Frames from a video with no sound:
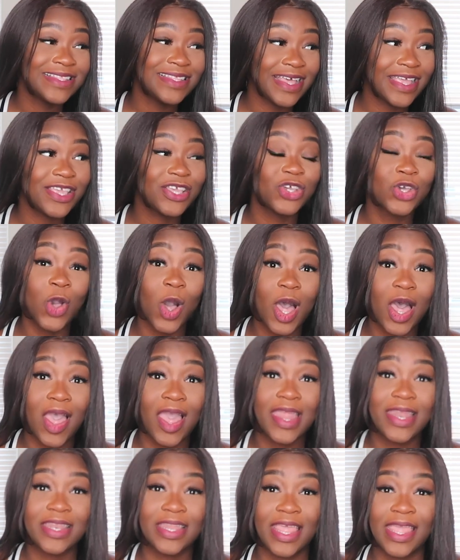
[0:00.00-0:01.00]
Like
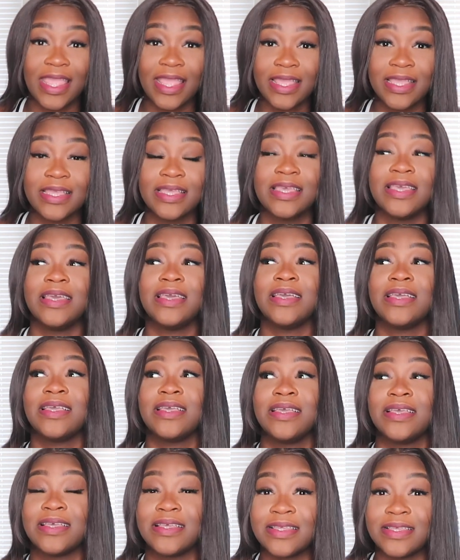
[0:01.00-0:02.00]
gone, like
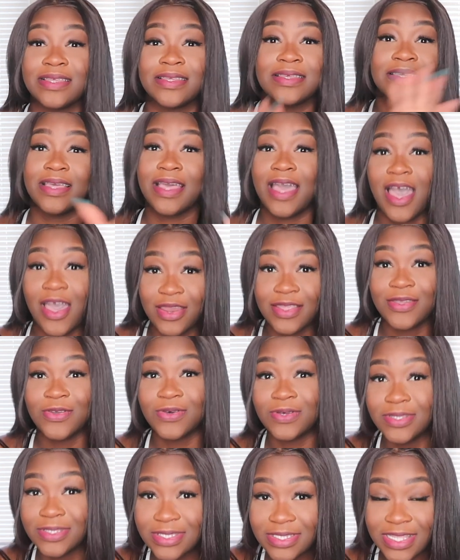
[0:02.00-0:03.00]

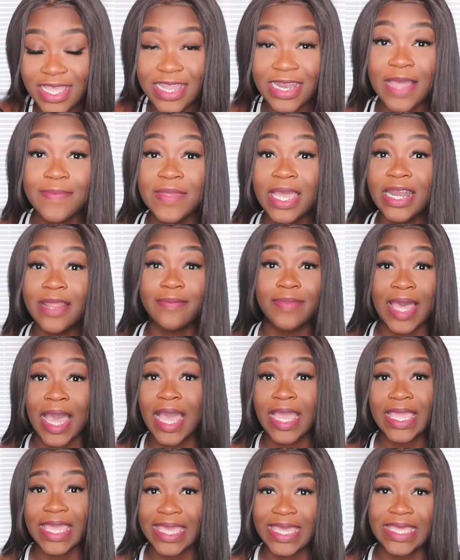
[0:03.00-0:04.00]
adios. And I'm not a
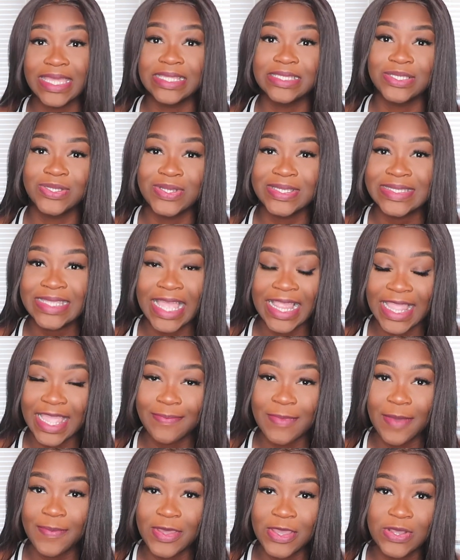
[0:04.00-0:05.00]
bad kid, so it's not
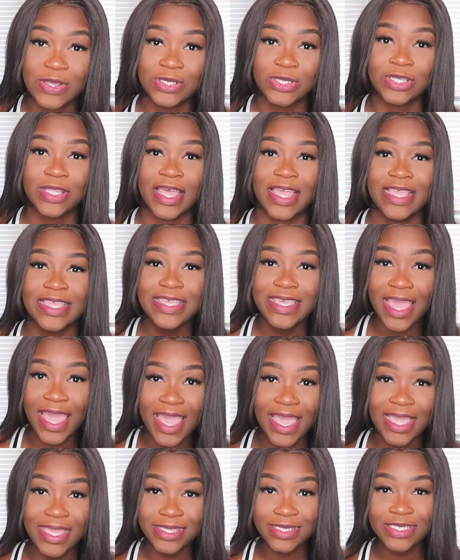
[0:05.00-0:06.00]
like my parents are like,
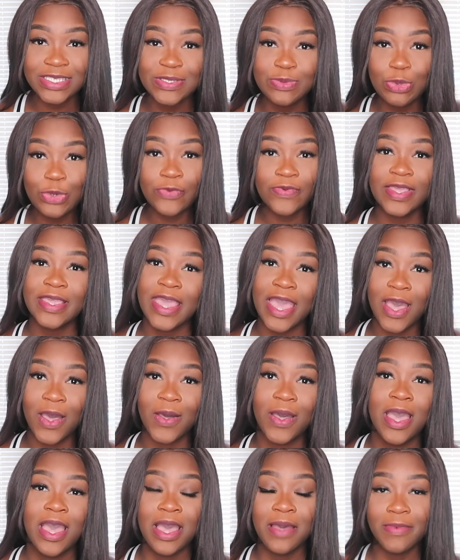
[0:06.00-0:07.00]
yay, she's moving
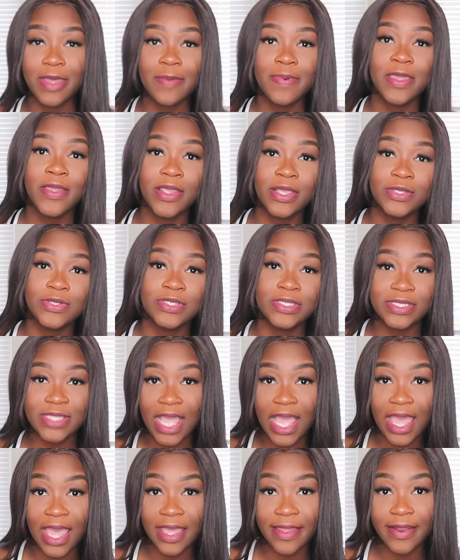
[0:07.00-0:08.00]
out. My parents are
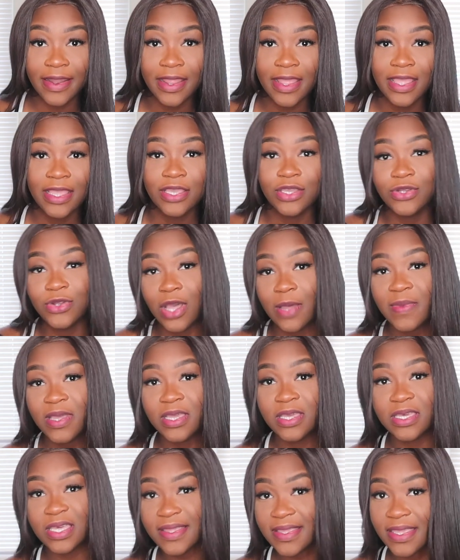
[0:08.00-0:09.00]
sad, you know. I'm
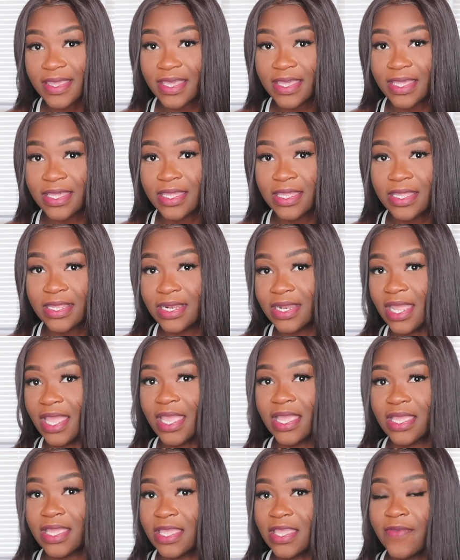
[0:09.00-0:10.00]
a good kid.
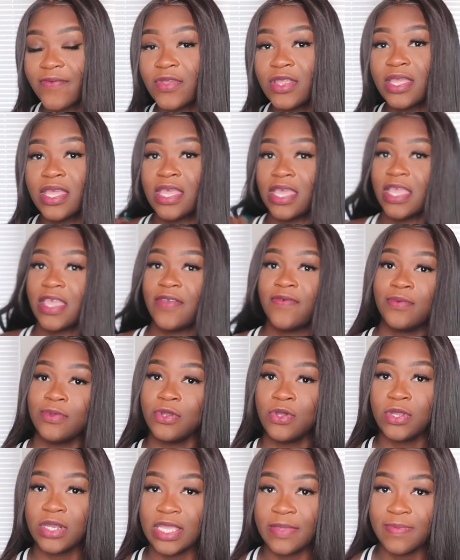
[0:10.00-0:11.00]
Like, even
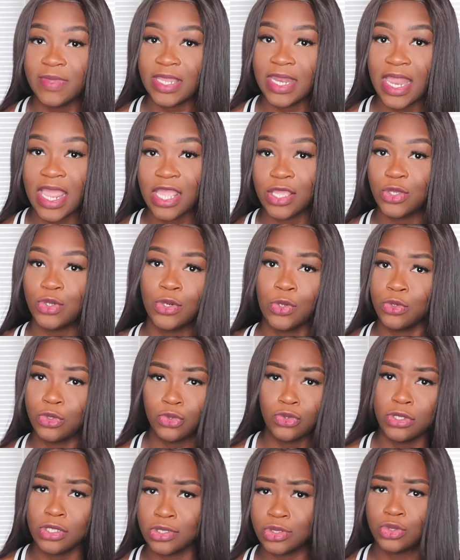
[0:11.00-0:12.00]
though they be like, you don't
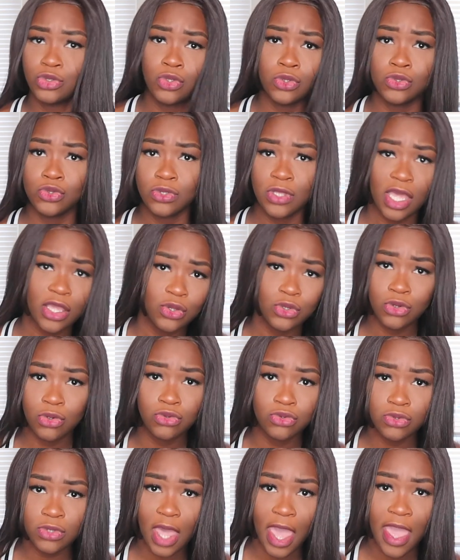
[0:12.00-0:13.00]
do this, you don't do that, you
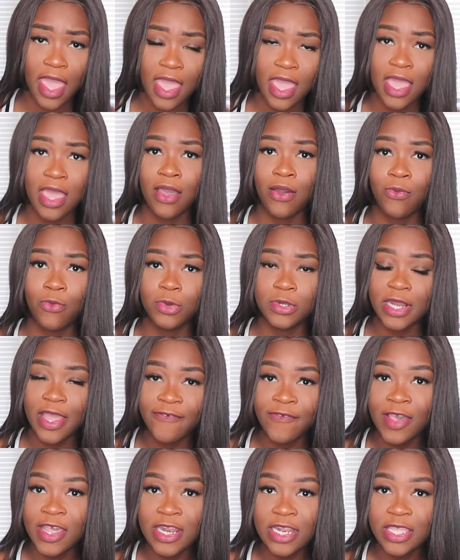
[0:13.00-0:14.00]
don't do that, when
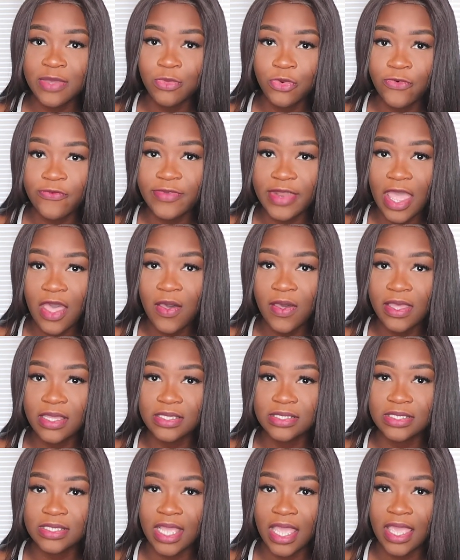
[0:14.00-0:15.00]
I finally moved out,
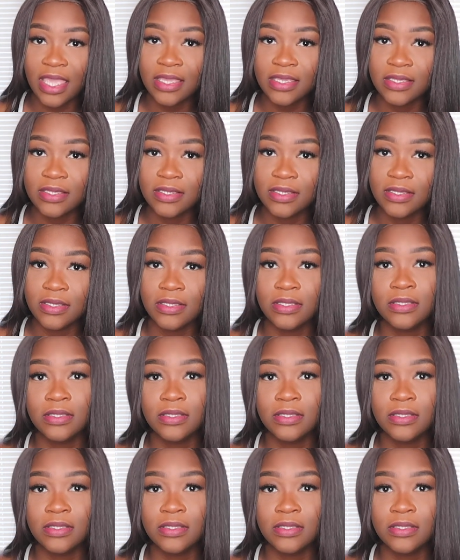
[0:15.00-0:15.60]
it's like,